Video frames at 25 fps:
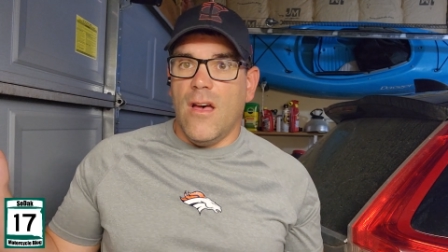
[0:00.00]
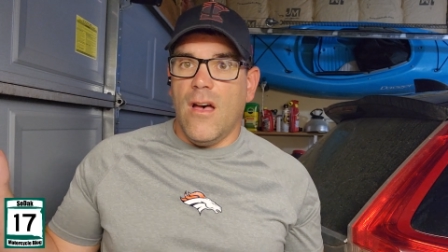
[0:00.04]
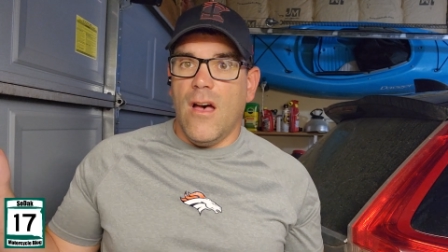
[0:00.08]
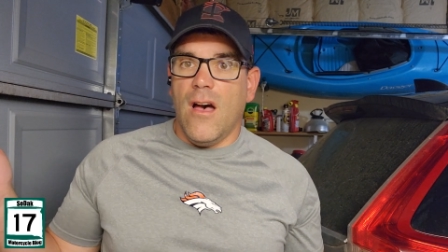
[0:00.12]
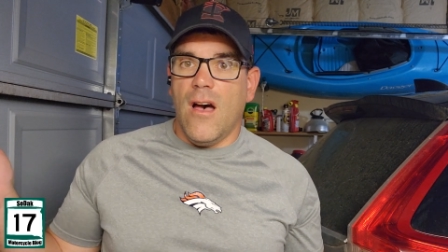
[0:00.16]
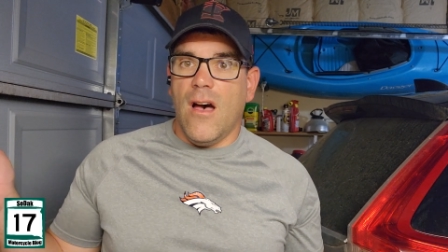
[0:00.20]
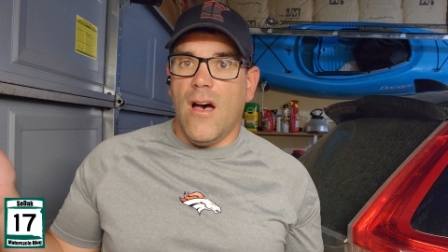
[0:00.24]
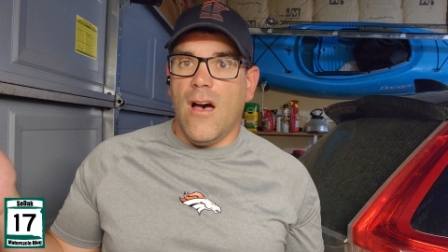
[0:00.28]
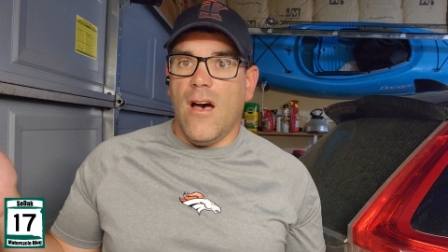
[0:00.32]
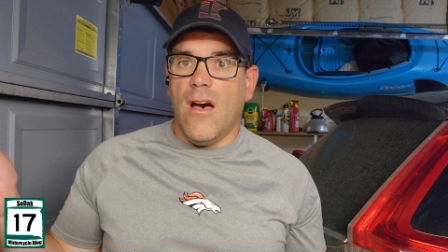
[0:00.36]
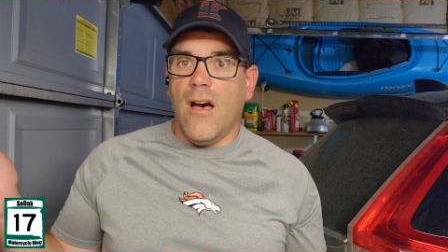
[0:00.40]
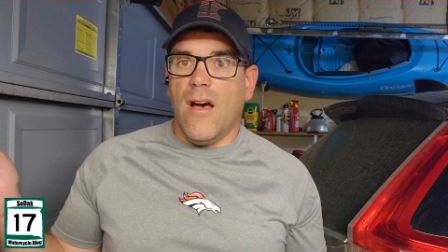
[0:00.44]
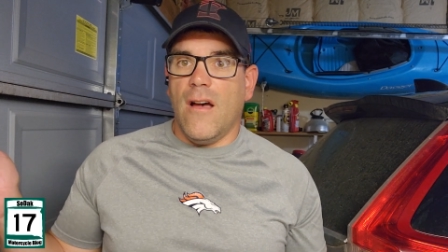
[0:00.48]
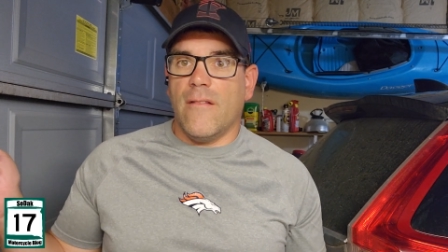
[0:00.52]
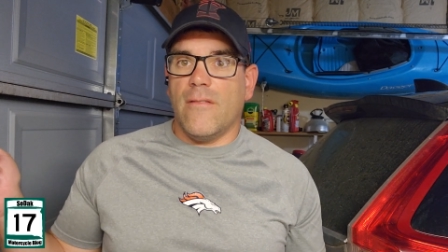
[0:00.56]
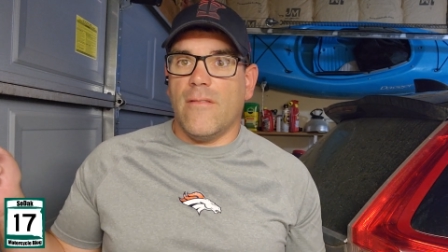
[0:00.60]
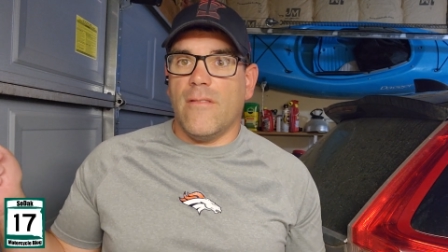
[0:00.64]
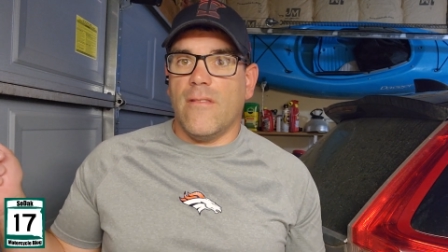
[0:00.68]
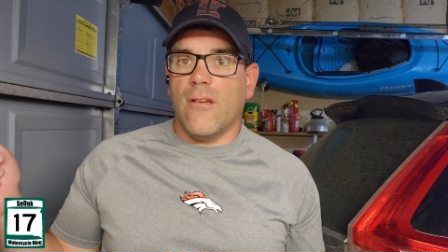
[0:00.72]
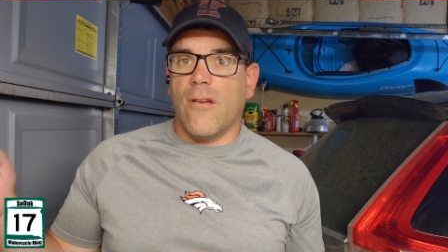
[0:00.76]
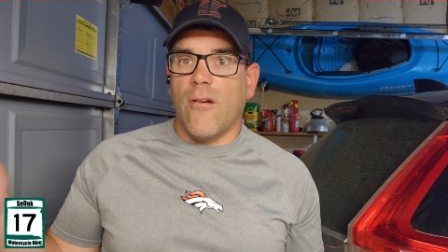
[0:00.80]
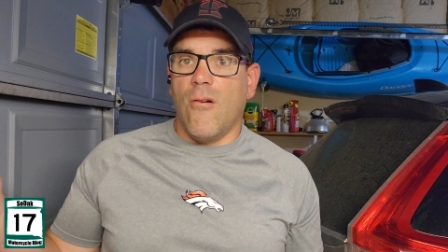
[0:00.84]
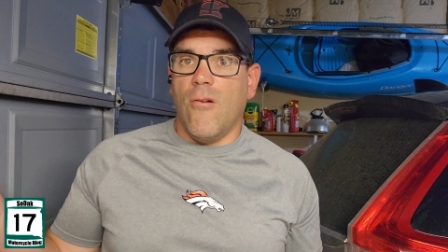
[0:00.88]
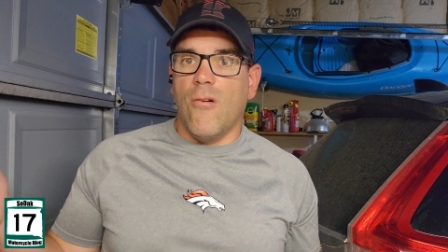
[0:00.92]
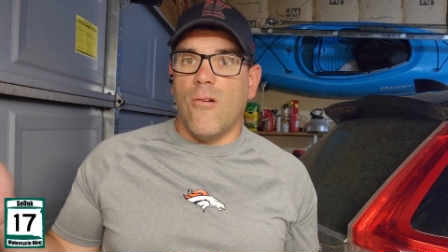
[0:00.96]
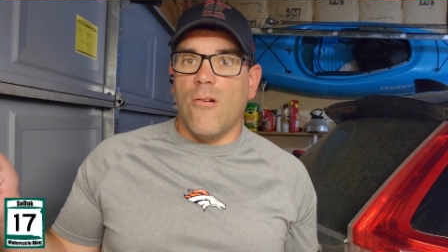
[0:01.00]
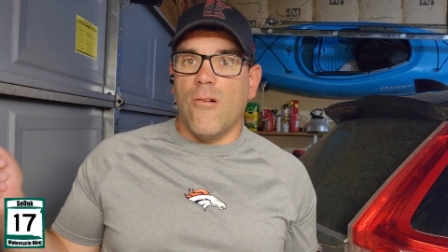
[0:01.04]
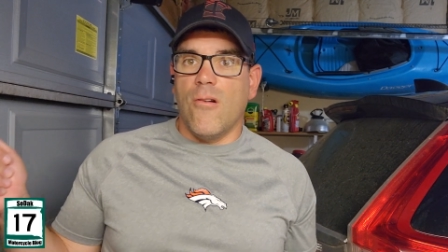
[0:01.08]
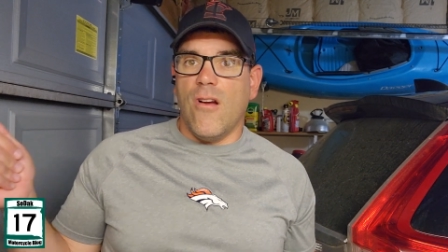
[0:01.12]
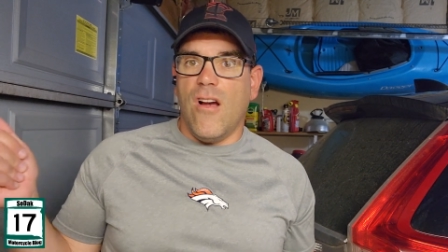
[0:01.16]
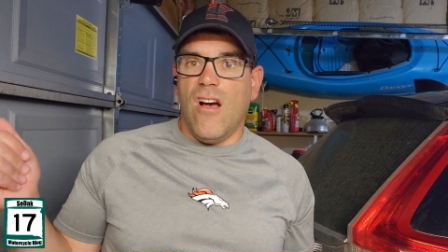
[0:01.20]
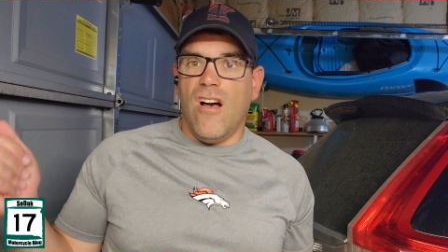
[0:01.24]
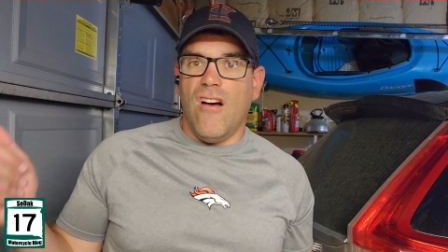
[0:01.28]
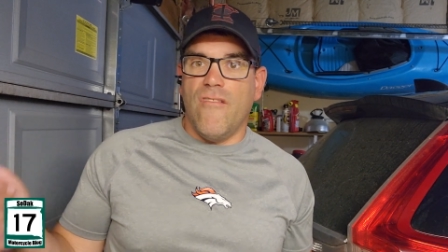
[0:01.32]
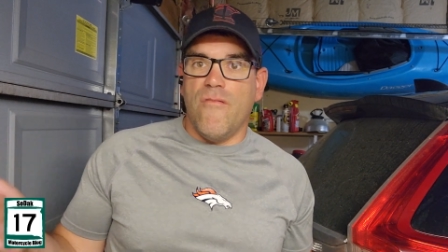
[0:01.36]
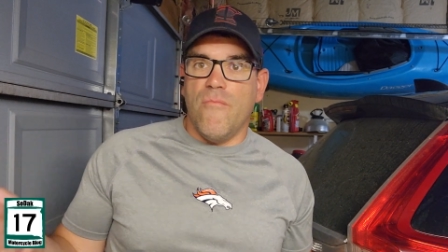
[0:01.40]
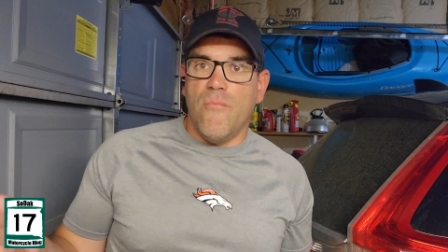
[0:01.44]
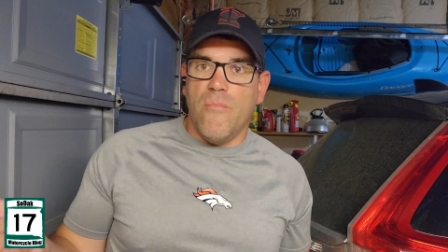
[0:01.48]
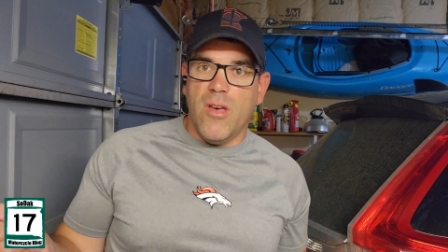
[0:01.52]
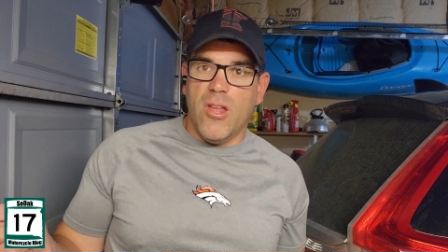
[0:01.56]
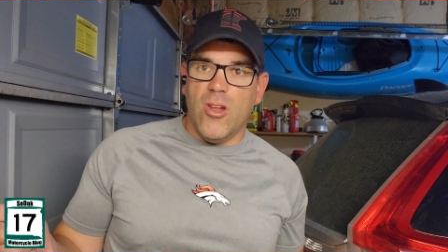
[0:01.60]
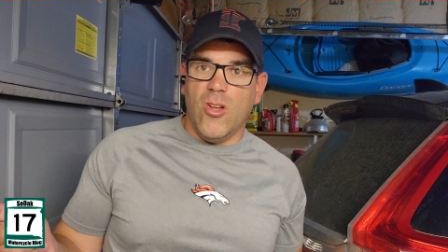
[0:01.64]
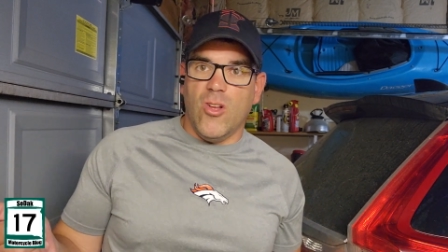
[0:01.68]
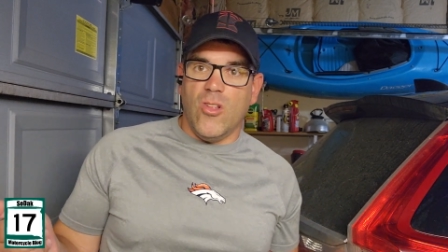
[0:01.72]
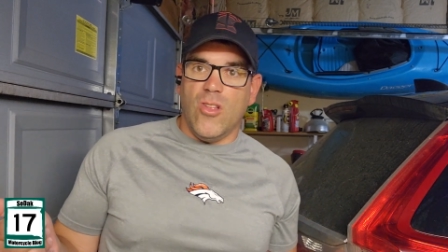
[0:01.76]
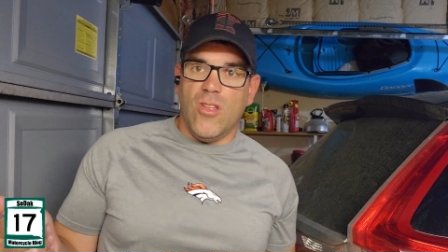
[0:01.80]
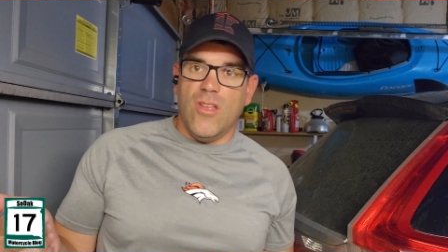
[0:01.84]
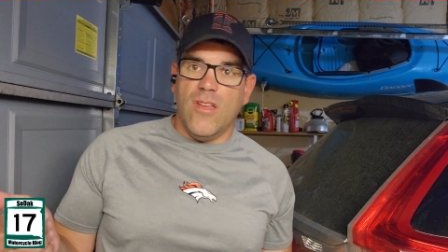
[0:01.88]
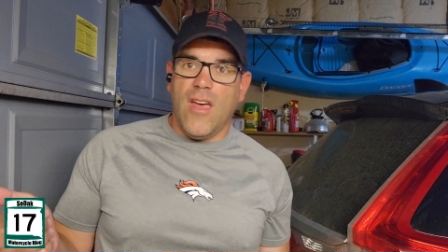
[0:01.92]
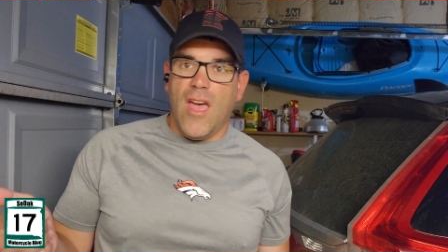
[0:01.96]
uh, the corner of
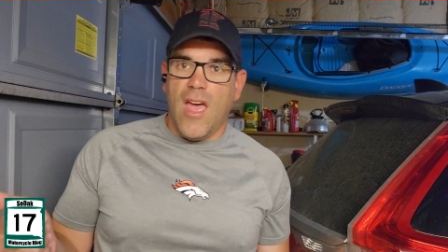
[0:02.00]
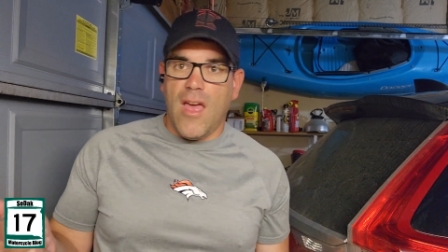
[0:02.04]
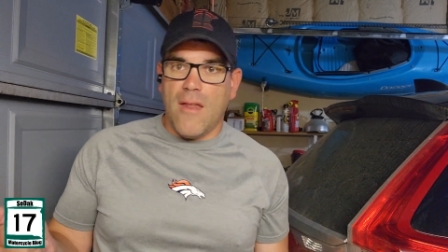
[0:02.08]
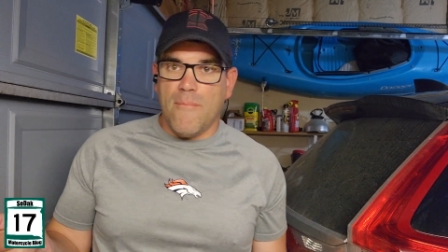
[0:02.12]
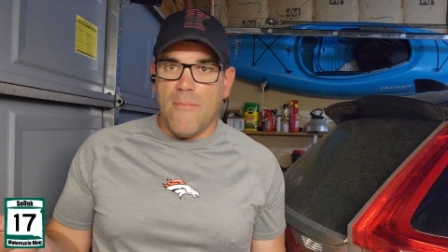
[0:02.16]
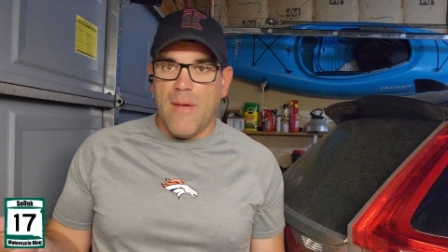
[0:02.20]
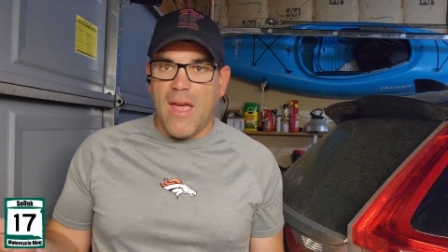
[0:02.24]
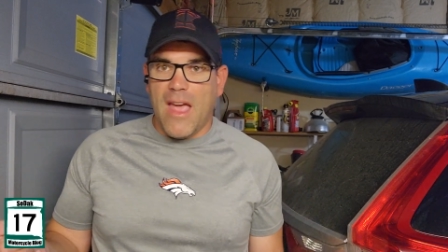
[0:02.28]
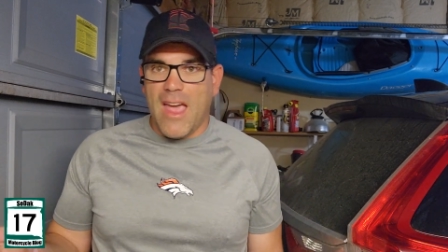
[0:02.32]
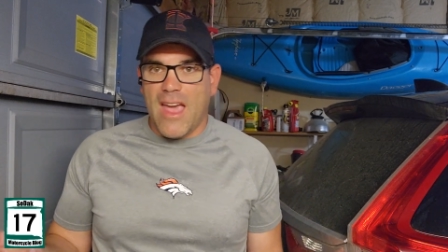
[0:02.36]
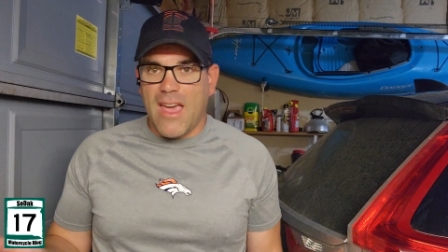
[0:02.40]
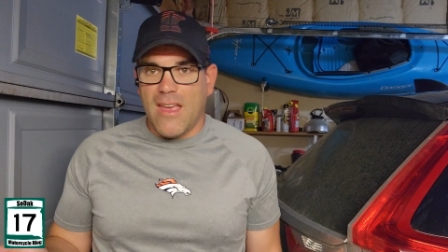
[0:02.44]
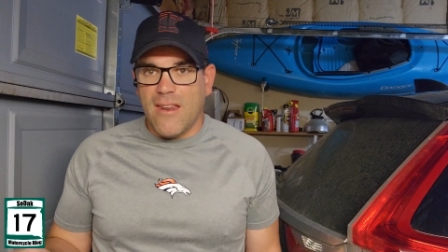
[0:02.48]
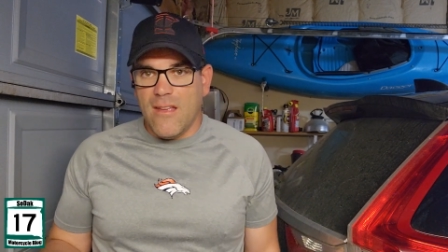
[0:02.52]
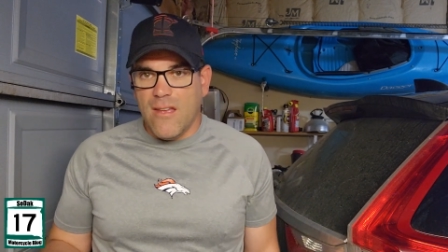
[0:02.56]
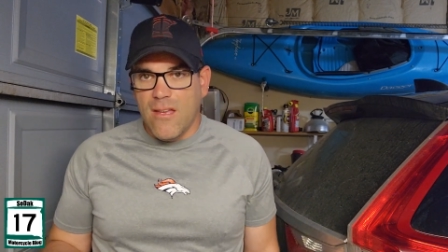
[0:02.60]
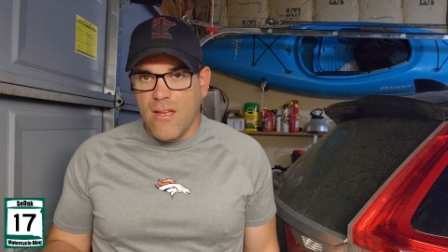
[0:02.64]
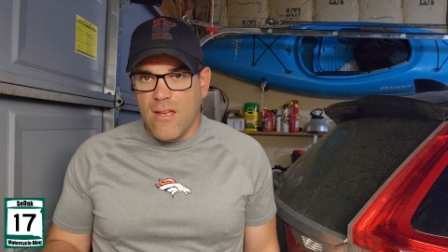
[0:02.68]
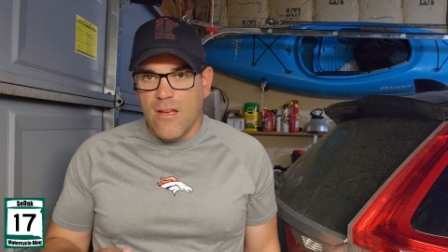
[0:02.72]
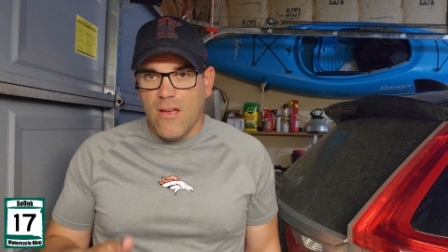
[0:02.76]
Middle and Main,